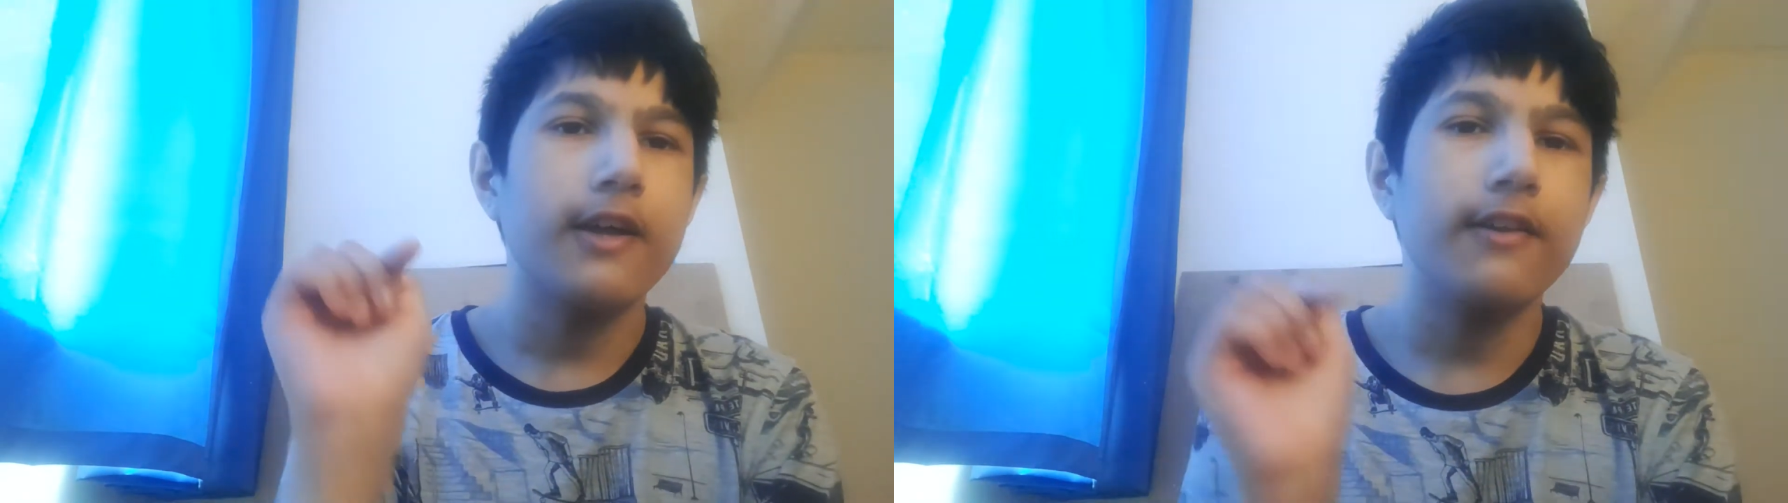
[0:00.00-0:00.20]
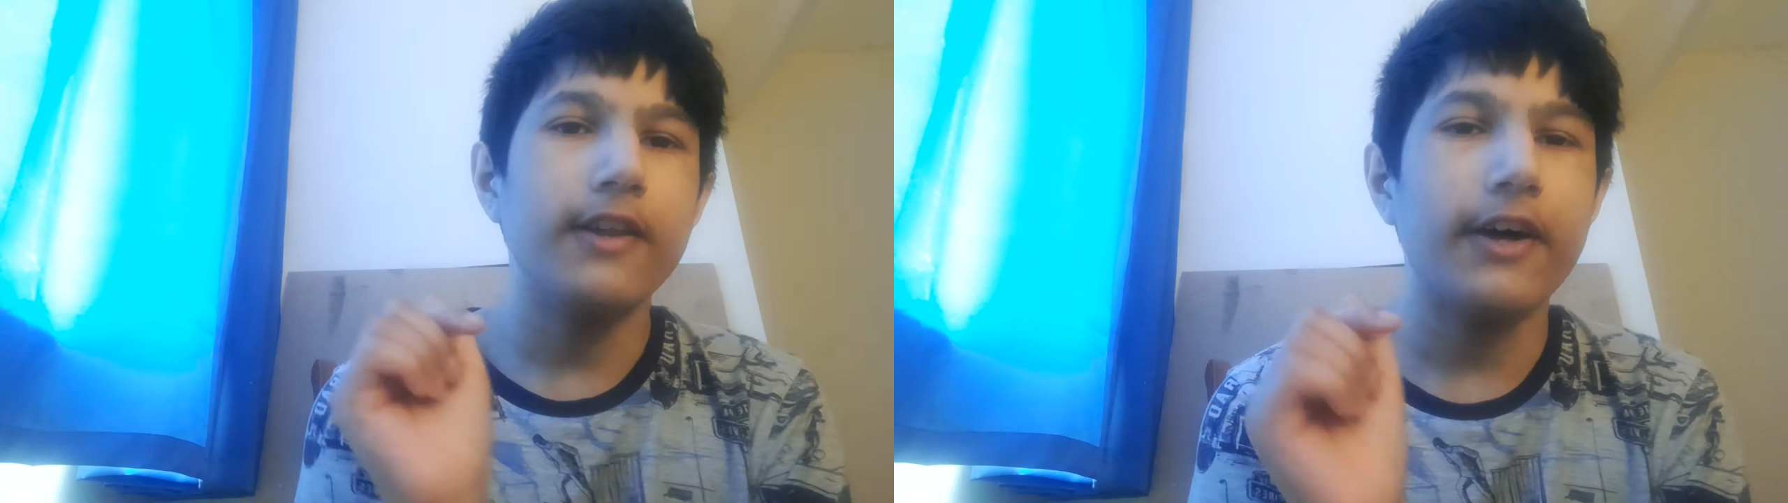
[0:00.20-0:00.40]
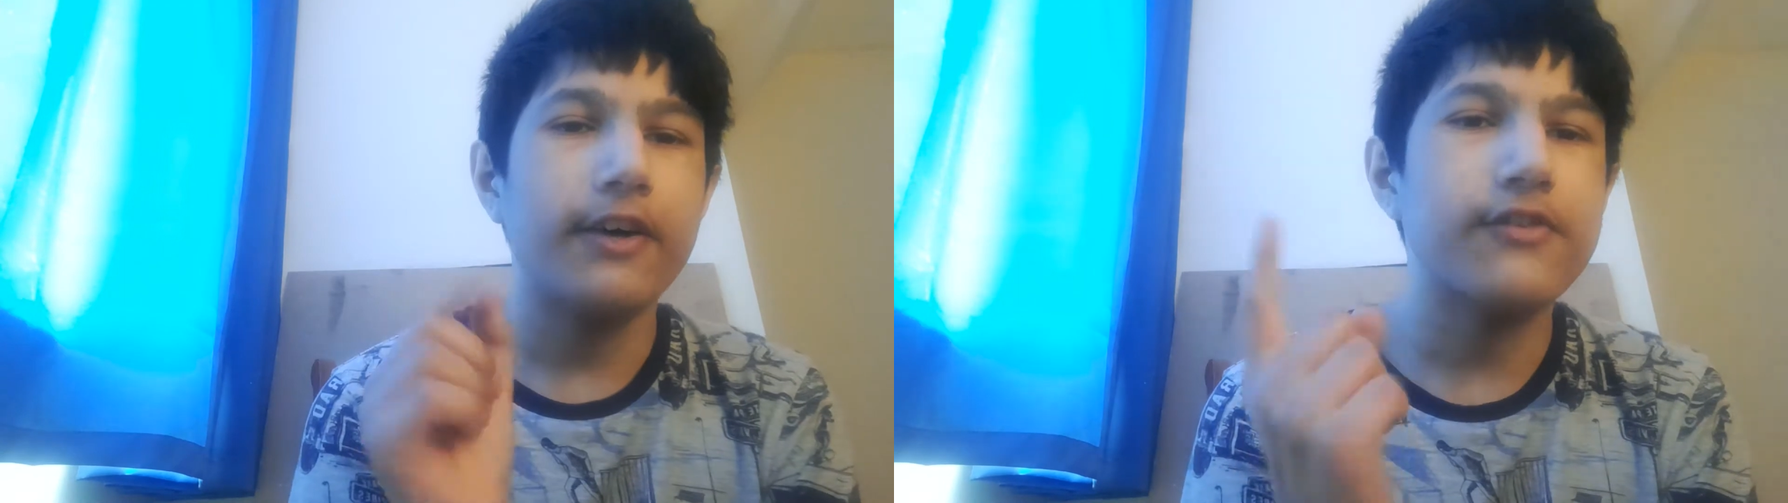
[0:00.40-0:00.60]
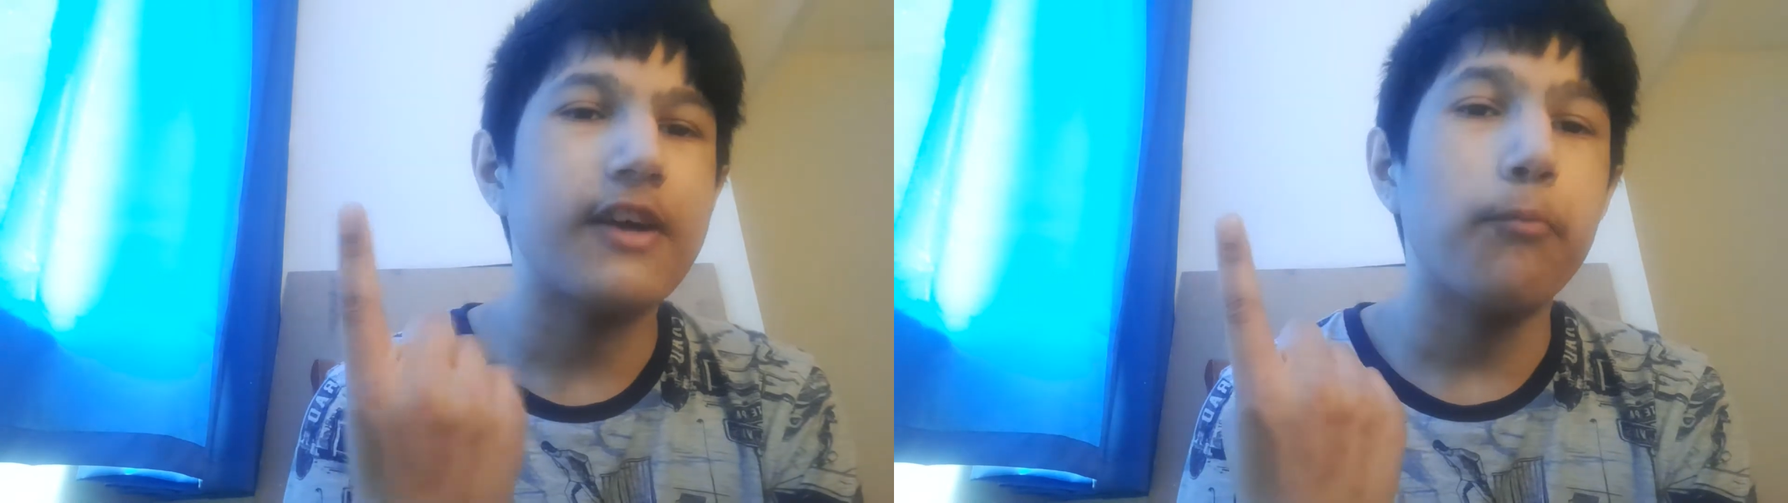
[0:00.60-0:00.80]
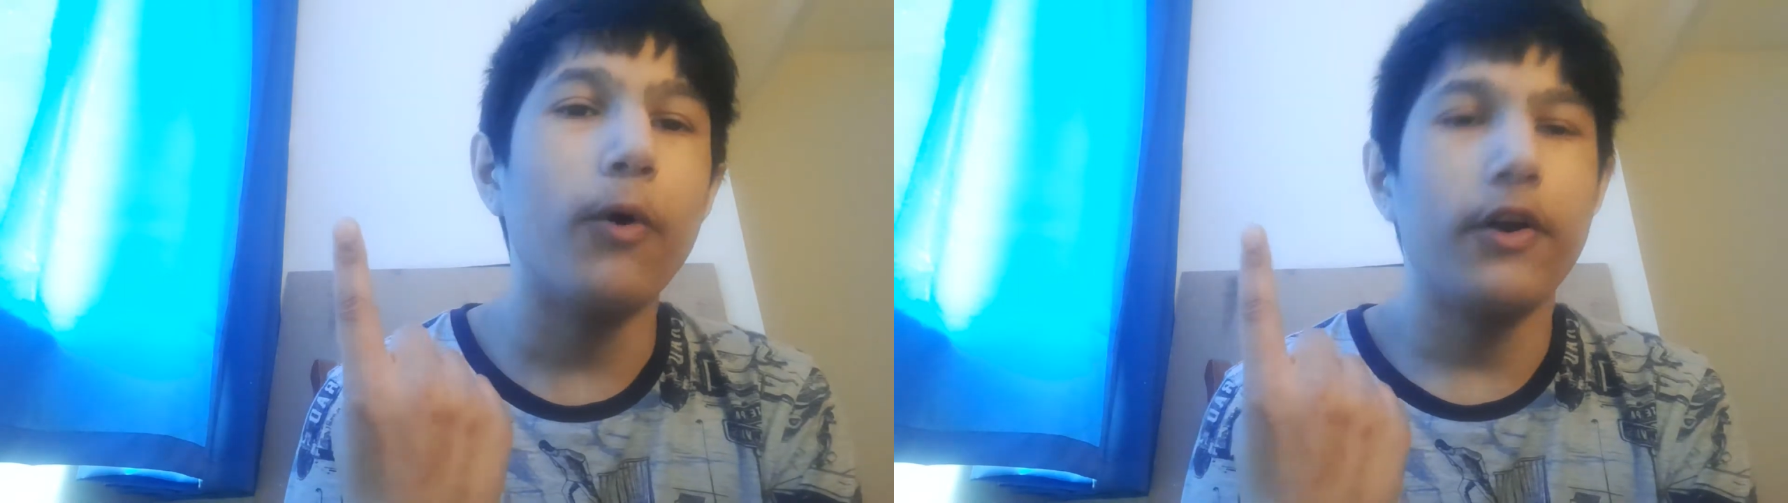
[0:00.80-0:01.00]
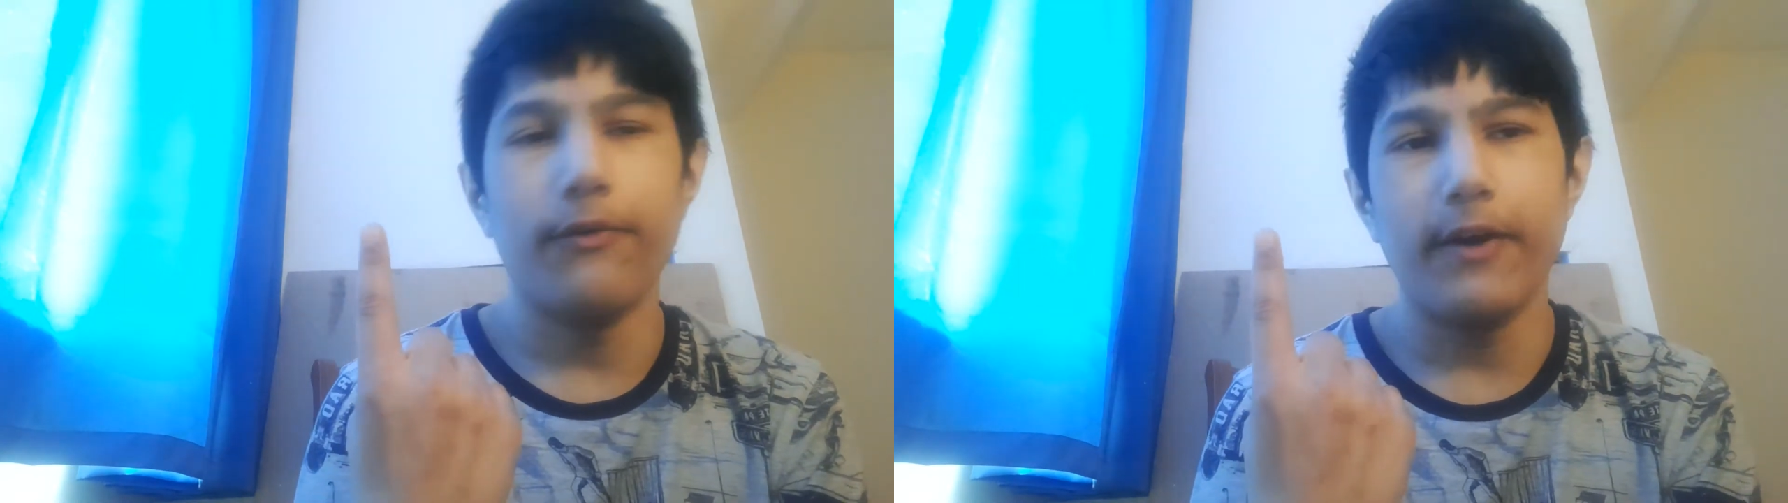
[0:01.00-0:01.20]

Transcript: like, step one,